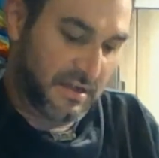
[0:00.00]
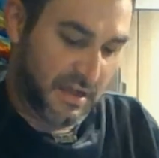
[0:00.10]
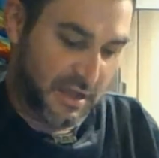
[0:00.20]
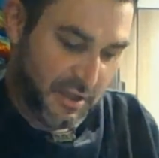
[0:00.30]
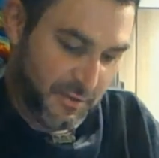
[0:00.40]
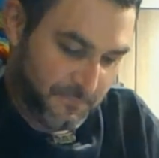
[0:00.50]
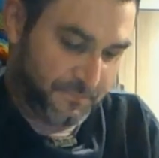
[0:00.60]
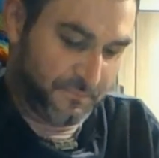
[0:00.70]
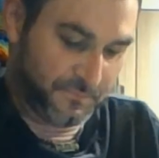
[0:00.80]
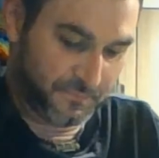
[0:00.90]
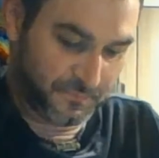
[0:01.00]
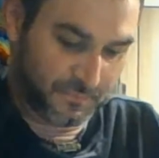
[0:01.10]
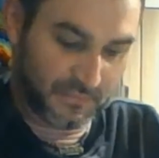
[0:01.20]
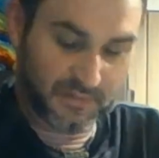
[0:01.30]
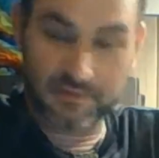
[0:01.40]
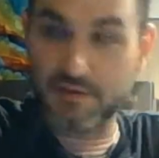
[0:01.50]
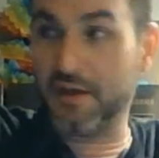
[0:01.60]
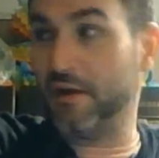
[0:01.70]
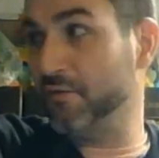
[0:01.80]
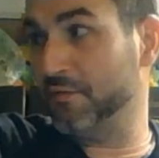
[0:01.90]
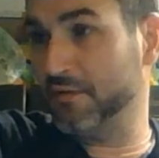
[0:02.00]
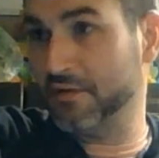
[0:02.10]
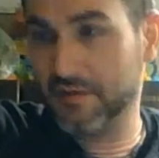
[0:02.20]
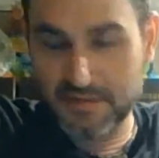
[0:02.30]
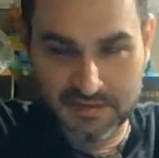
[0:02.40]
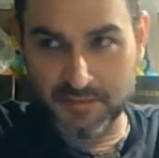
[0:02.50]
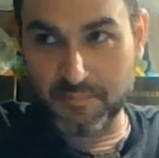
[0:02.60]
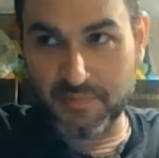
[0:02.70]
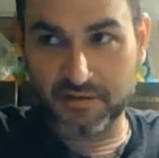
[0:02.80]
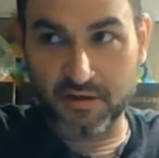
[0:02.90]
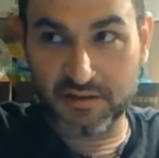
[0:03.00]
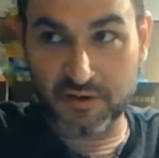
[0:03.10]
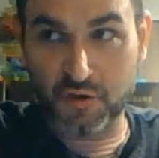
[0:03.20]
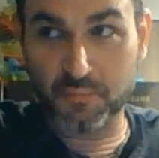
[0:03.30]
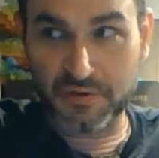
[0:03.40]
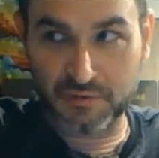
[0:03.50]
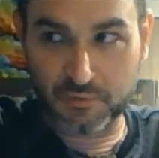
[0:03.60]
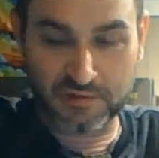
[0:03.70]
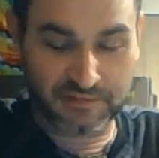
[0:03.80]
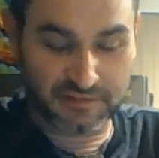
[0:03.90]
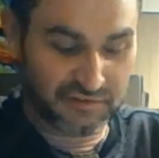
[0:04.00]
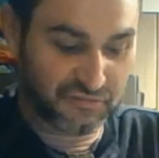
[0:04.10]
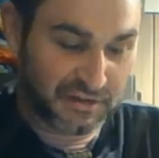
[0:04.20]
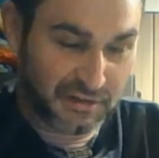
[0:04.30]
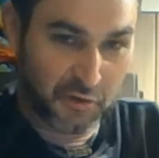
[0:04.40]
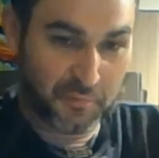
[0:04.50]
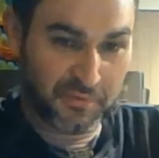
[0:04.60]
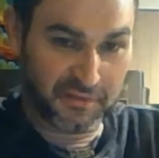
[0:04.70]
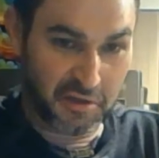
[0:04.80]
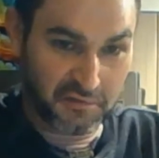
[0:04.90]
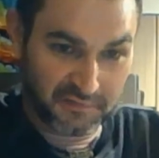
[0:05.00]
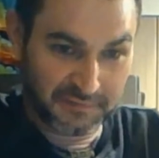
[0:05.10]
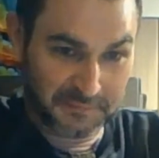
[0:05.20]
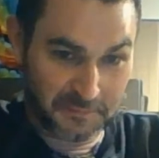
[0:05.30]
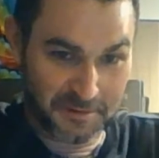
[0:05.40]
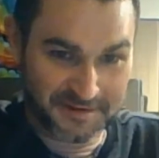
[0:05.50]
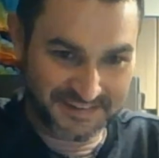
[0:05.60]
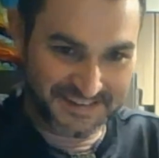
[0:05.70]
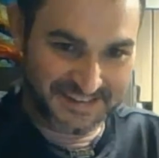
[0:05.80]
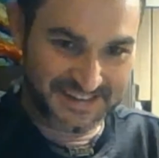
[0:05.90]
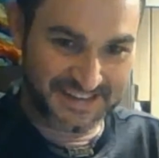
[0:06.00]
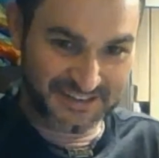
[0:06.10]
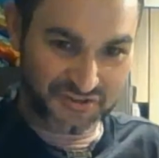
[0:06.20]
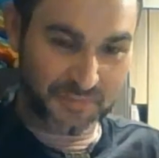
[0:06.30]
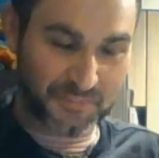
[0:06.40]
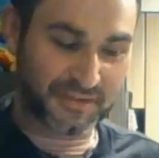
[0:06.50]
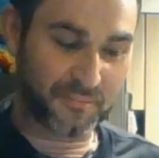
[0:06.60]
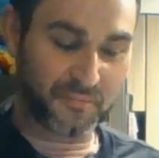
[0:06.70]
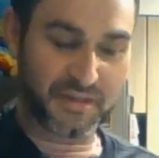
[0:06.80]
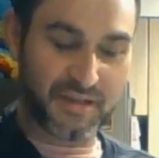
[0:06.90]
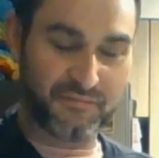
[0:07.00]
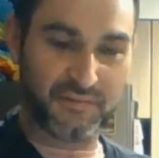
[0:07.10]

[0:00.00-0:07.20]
here. So yeah, my dog can open doors, and he's trying to open the office door. He jumps up, and we have